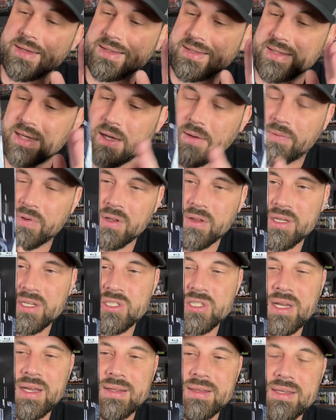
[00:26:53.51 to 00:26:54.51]
definitely
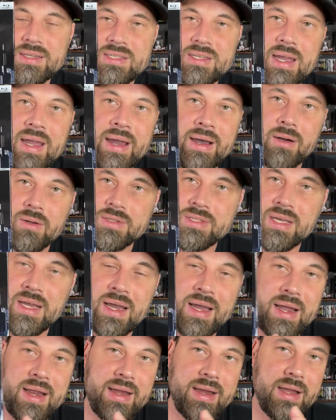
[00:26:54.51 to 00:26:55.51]
check this out.
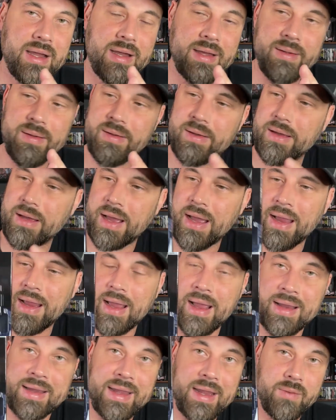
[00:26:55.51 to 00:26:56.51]

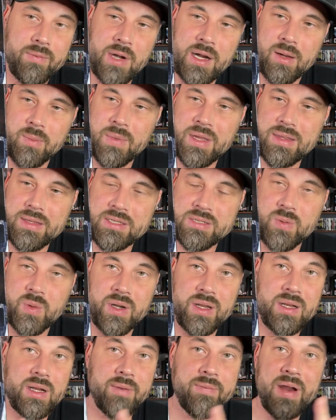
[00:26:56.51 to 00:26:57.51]
I can't recommend this
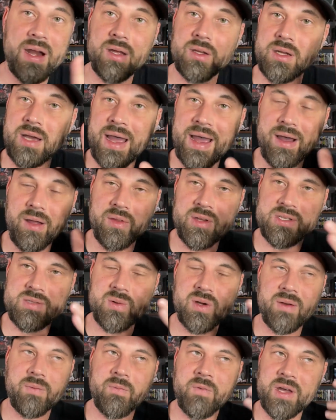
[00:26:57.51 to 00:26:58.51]
one enough. I don't know how this
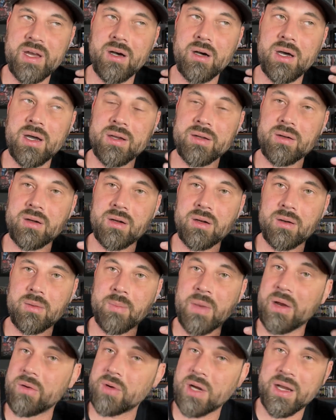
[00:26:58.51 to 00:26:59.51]
one fell under
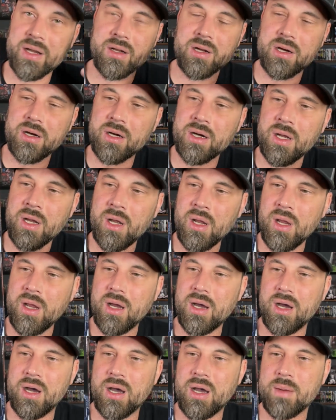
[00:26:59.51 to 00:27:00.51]
my radar,
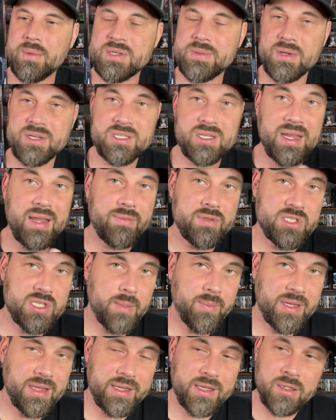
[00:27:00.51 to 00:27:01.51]
especially having
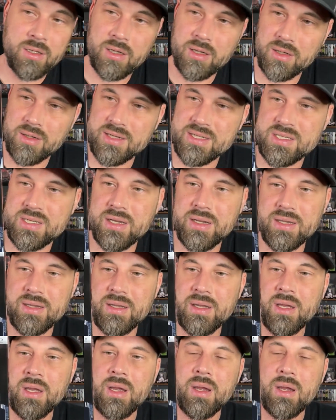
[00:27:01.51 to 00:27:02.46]
Jamie Lee Curtis in it,